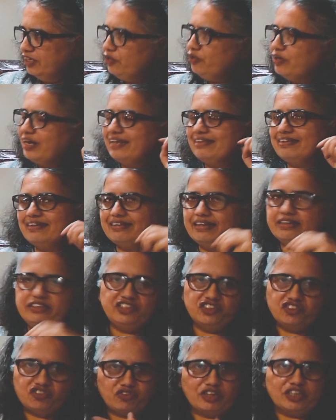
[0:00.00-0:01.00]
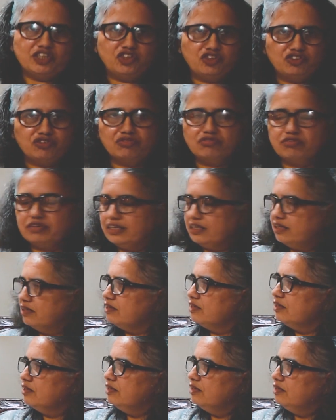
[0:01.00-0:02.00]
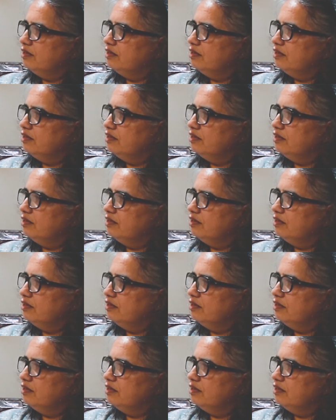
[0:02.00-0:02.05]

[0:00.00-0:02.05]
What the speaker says: Rather than just rush through and